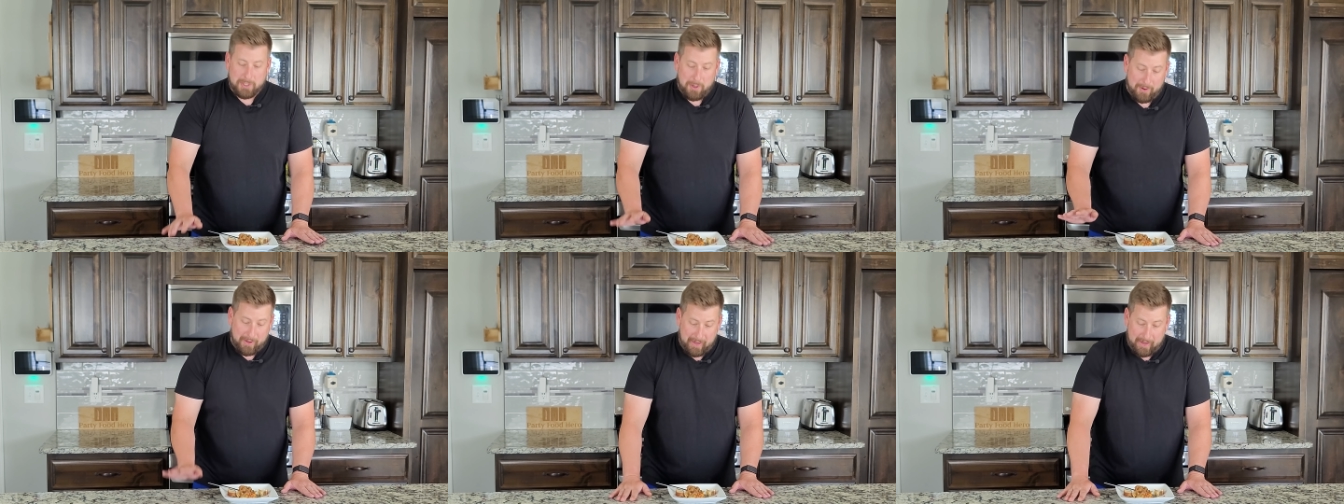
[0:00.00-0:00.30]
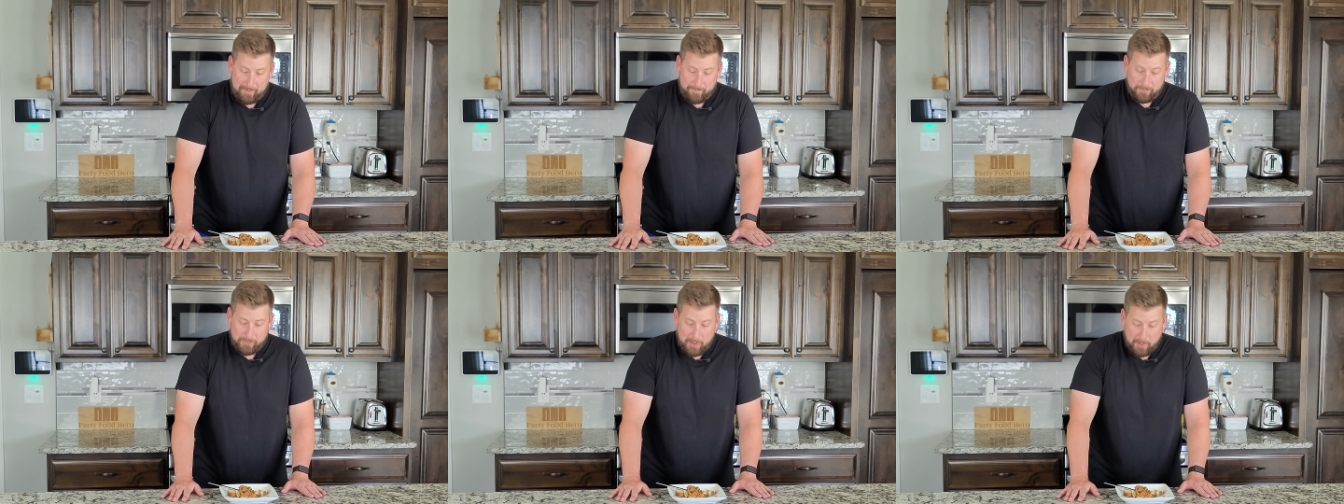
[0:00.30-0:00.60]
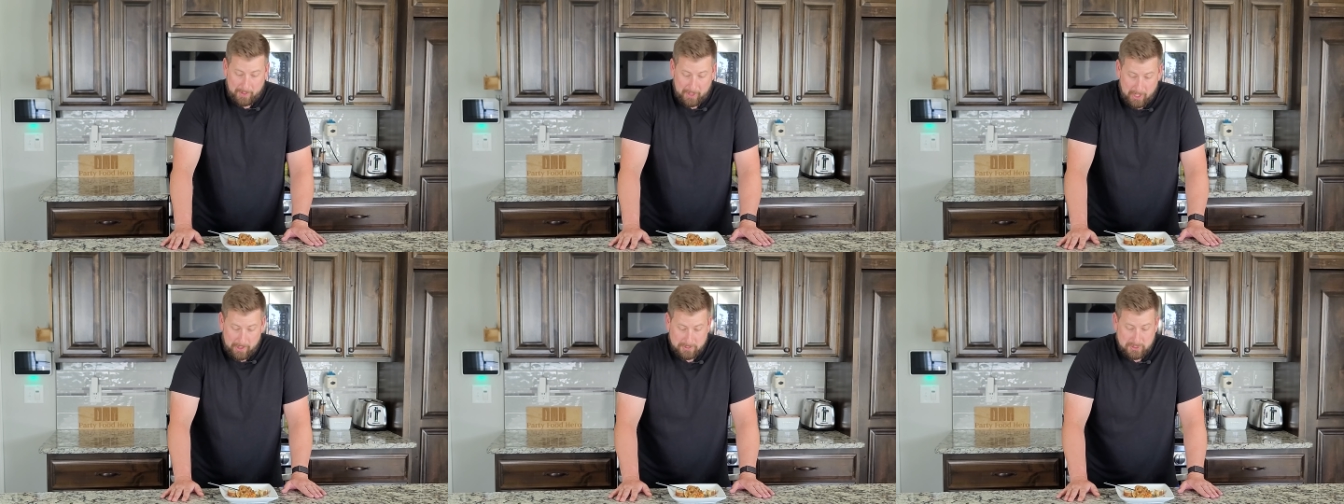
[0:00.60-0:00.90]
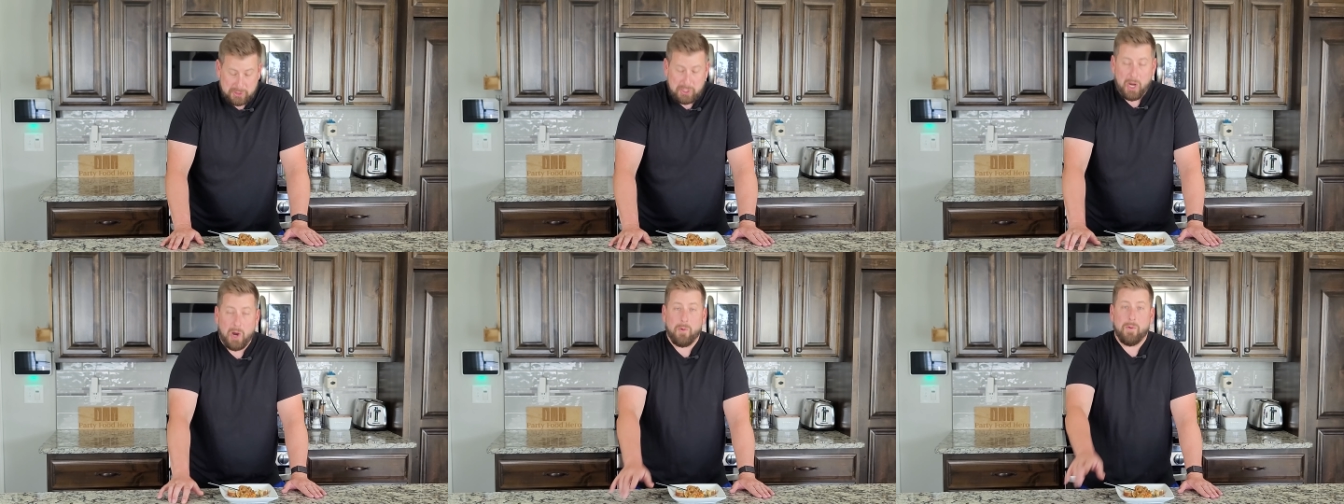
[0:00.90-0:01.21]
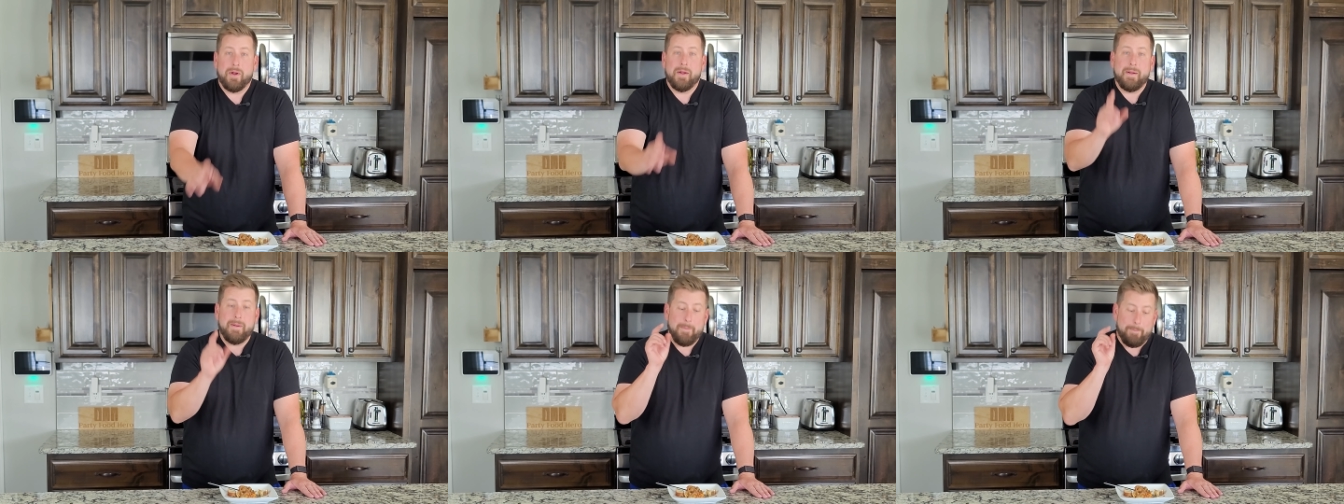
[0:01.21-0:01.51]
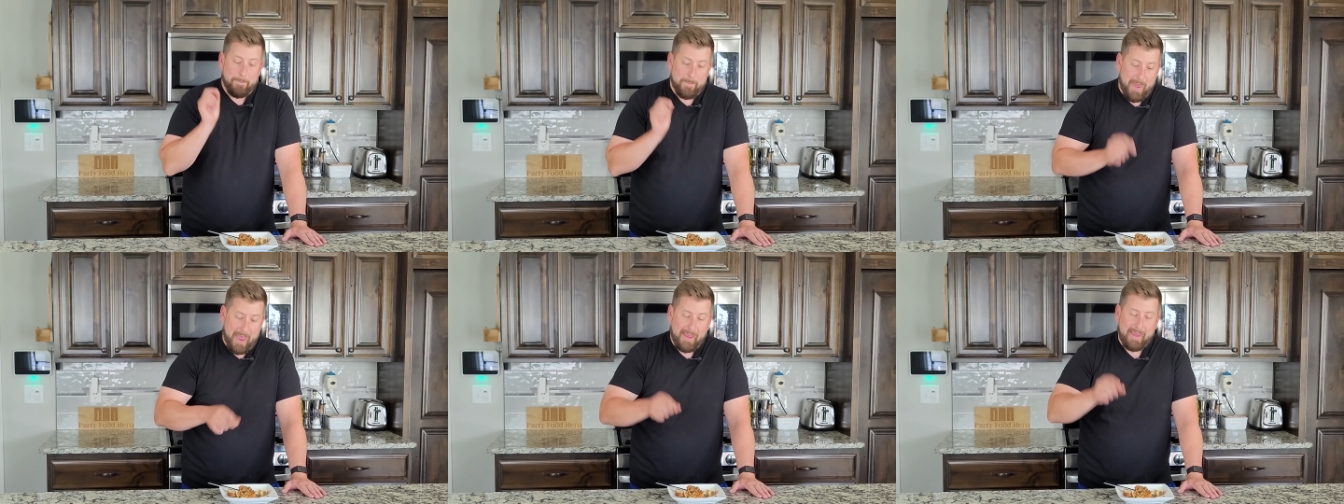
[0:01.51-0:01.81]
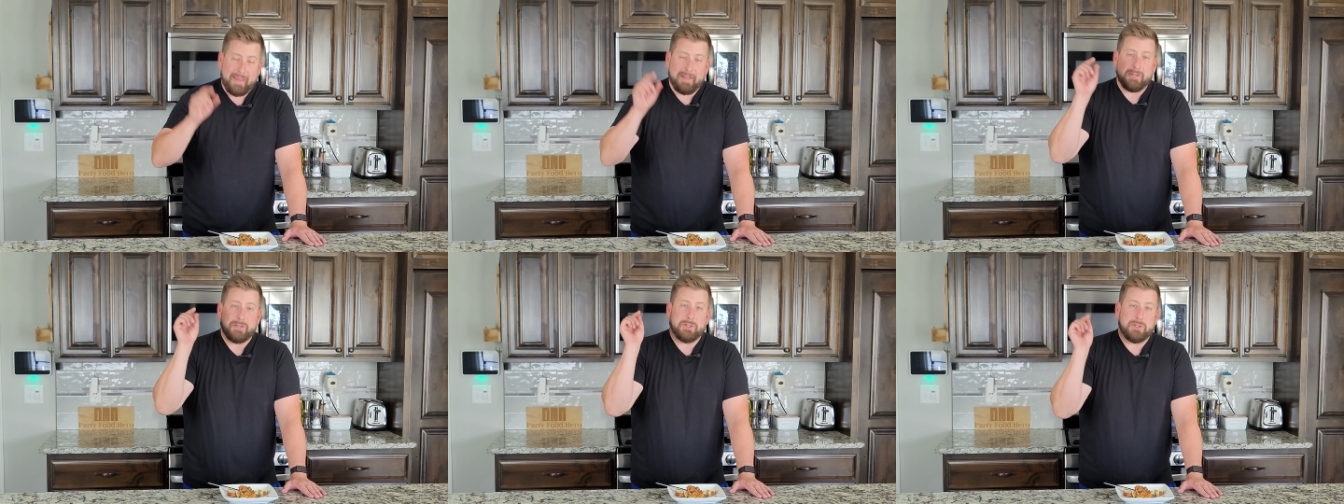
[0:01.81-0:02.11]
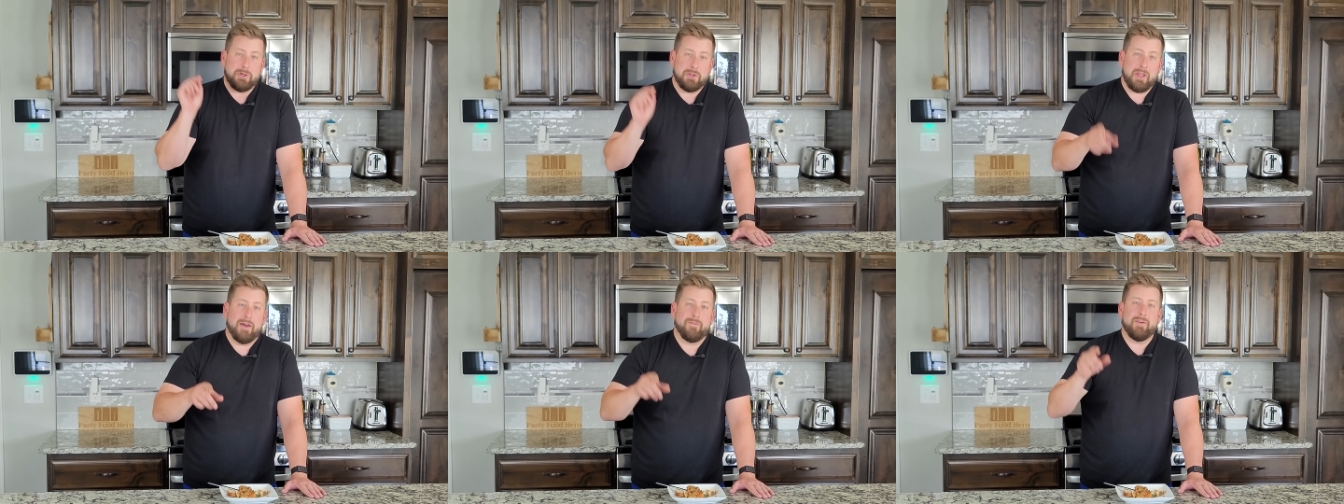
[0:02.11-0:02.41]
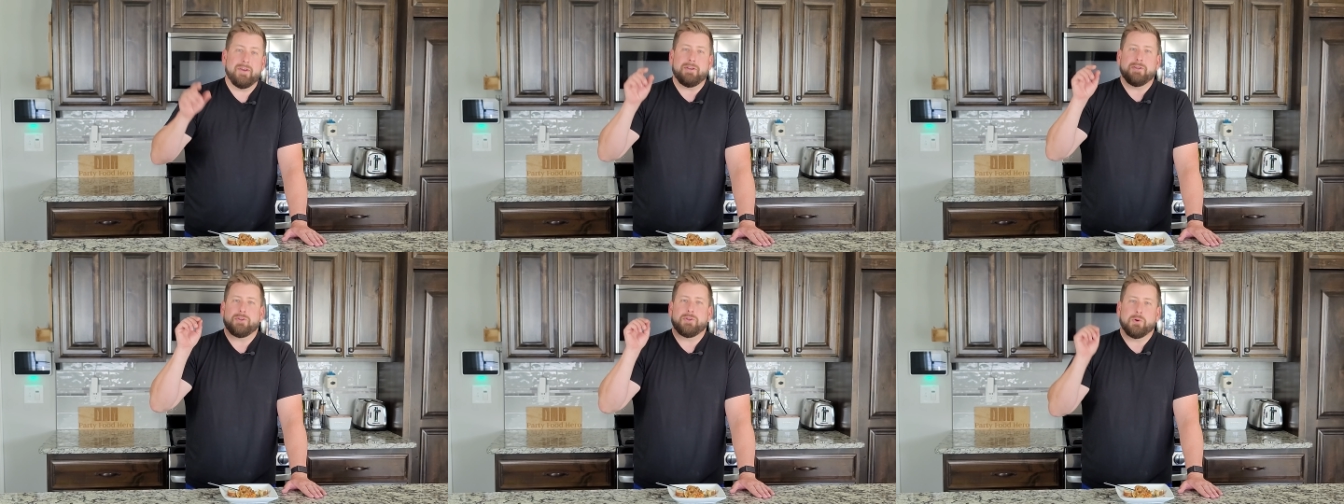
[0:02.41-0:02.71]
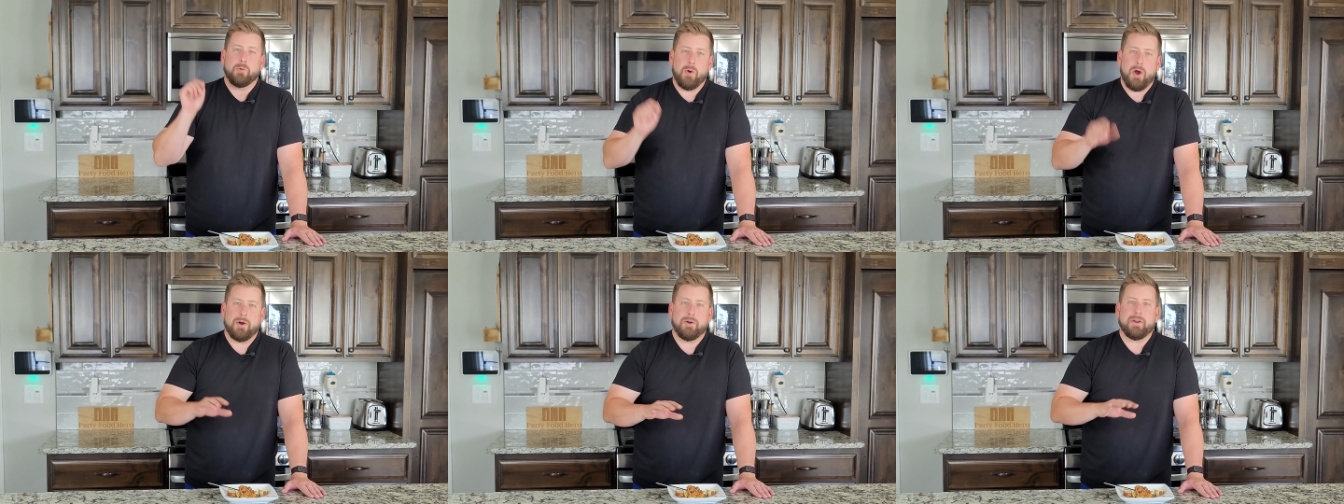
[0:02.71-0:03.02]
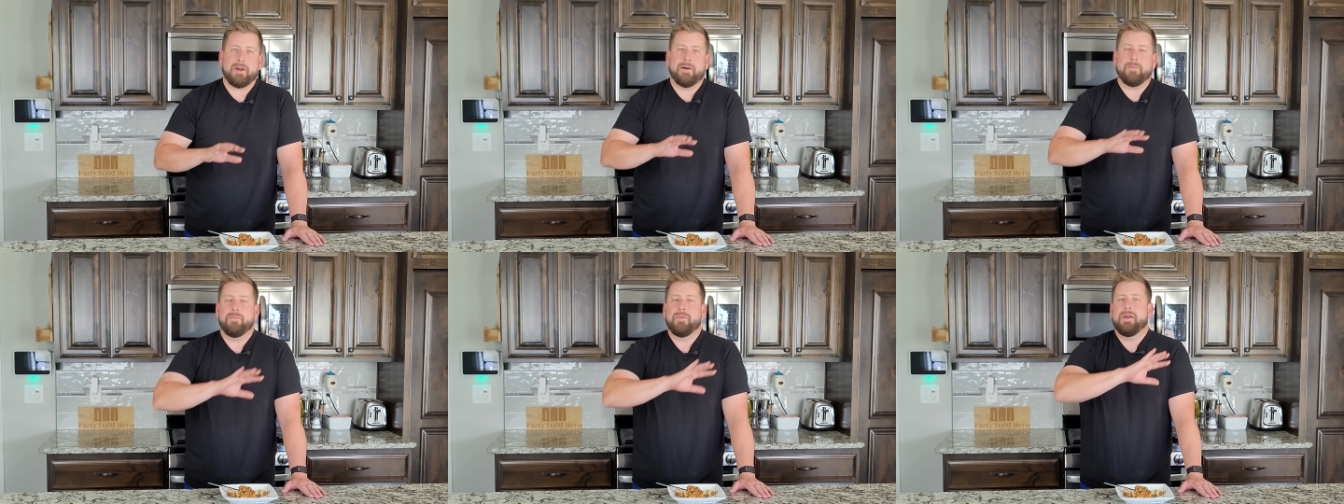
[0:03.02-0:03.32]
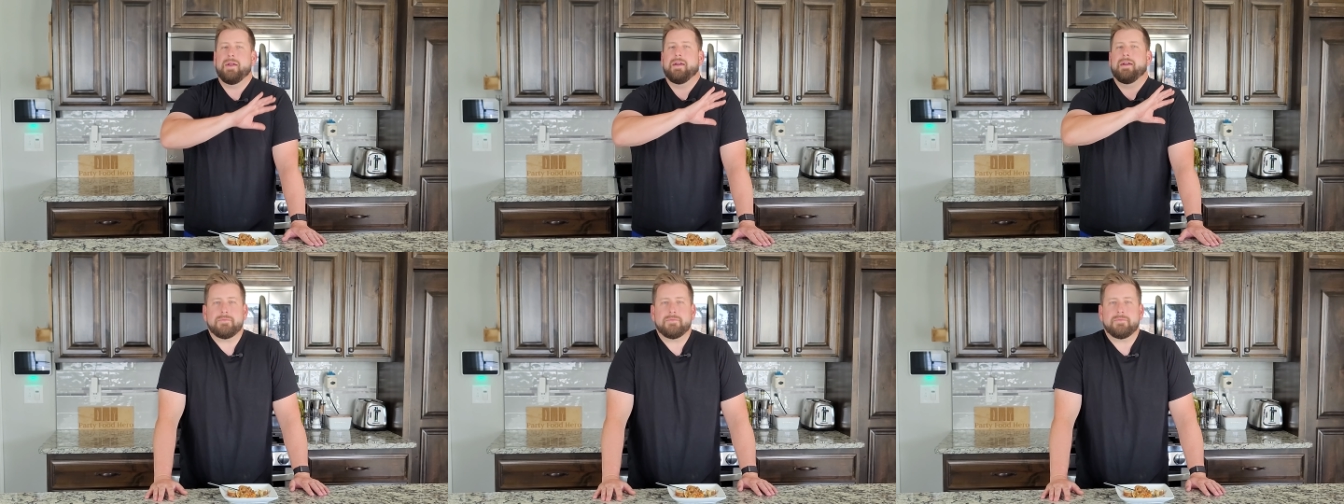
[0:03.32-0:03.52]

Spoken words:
Okay, there we go. So make it. You'll love it. You're welcome.